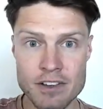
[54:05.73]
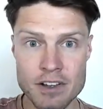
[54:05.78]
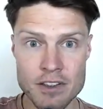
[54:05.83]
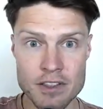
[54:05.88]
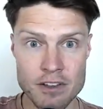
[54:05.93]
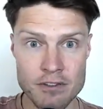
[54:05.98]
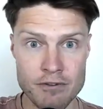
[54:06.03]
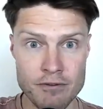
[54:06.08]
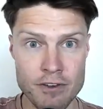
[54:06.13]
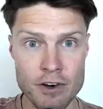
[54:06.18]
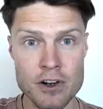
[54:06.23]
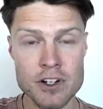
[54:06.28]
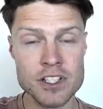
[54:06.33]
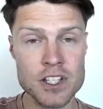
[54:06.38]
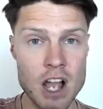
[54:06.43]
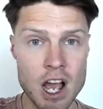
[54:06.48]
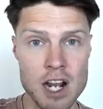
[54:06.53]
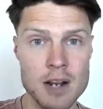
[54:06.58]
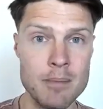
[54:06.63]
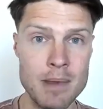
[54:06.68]
first
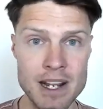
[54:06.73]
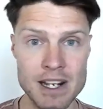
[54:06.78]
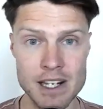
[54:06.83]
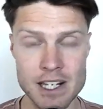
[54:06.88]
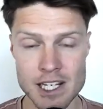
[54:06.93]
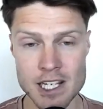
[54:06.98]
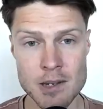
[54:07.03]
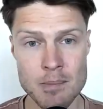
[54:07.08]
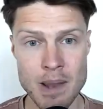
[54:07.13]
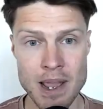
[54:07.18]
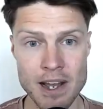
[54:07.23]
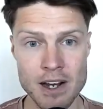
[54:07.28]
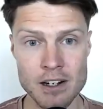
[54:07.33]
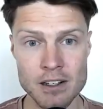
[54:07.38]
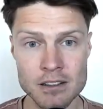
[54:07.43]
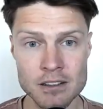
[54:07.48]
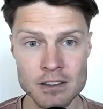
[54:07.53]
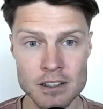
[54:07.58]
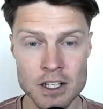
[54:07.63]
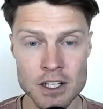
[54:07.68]
automated
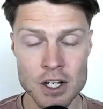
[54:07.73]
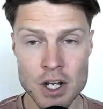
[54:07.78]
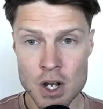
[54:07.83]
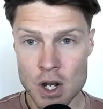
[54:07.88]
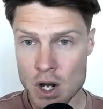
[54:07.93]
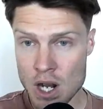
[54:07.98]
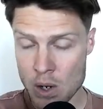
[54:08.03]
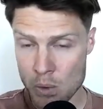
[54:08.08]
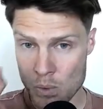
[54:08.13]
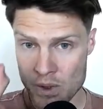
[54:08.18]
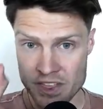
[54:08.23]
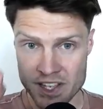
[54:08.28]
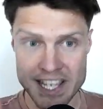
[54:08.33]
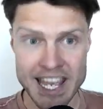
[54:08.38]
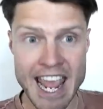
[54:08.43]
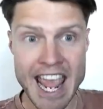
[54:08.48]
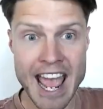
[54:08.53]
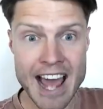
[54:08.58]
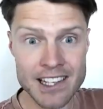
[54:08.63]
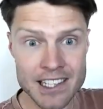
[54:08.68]
email with a
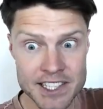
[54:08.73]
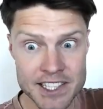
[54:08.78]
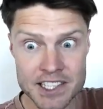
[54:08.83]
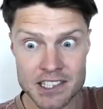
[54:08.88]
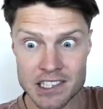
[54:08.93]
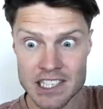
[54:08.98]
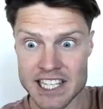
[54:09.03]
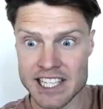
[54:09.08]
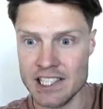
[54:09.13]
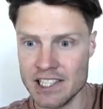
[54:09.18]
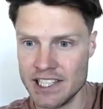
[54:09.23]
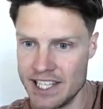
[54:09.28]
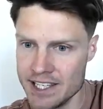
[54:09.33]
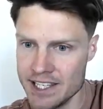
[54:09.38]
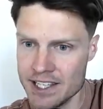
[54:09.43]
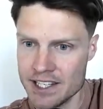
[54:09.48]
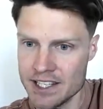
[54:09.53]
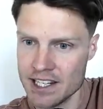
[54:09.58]
Calendly link.